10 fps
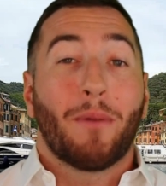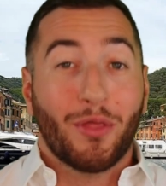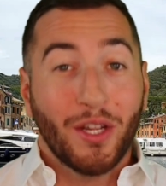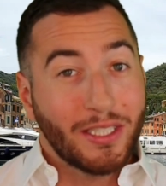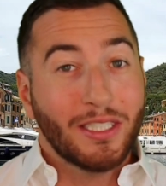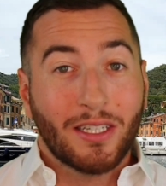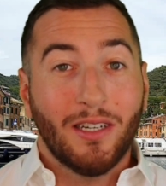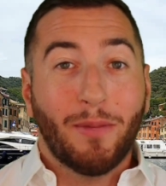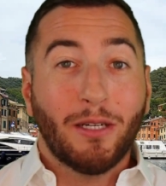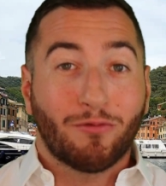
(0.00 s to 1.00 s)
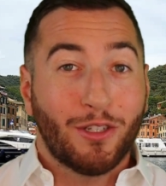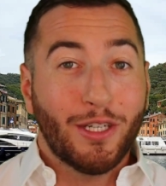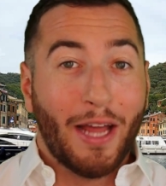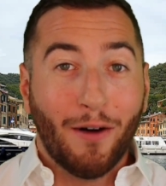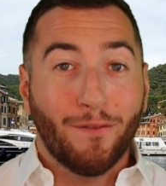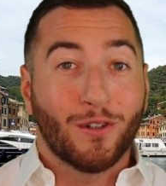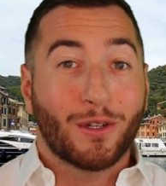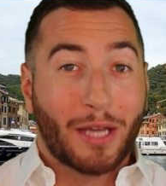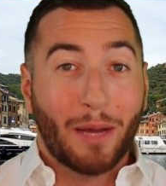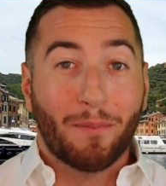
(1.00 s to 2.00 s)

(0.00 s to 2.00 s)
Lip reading: but this is going to be really helpful in